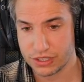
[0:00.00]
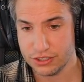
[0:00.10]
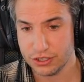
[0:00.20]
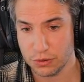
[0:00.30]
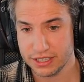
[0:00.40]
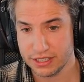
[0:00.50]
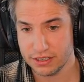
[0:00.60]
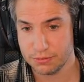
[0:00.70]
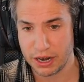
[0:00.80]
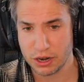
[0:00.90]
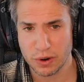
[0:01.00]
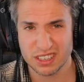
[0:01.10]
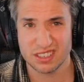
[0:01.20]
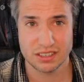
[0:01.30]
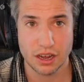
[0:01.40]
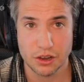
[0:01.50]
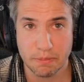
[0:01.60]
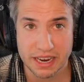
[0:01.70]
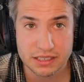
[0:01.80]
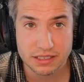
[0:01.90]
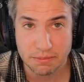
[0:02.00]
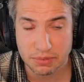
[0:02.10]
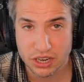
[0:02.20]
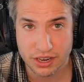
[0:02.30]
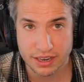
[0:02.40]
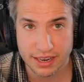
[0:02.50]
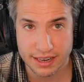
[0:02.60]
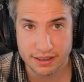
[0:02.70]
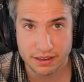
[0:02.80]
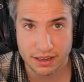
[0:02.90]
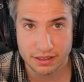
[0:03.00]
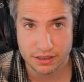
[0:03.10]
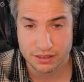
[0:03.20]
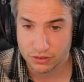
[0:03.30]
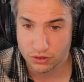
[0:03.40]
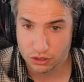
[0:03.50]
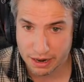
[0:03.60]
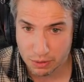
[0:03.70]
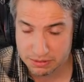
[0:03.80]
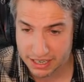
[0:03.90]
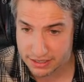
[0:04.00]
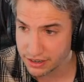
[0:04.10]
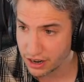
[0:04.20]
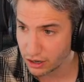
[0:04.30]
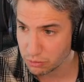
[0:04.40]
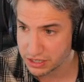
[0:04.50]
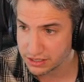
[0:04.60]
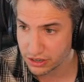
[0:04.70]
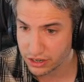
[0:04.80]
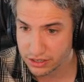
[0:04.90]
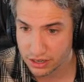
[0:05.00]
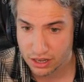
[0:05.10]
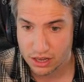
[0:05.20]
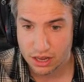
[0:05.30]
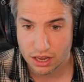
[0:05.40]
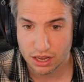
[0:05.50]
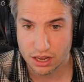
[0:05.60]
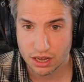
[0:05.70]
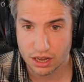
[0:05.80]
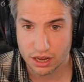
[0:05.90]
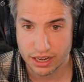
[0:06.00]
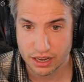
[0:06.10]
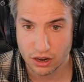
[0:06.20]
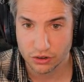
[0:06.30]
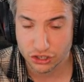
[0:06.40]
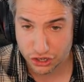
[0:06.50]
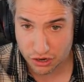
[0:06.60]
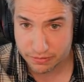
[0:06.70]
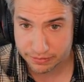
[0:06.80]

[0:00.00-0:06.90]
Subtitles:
So this is, by the way, this is the basics template you can get at, on my website that I always start on the show.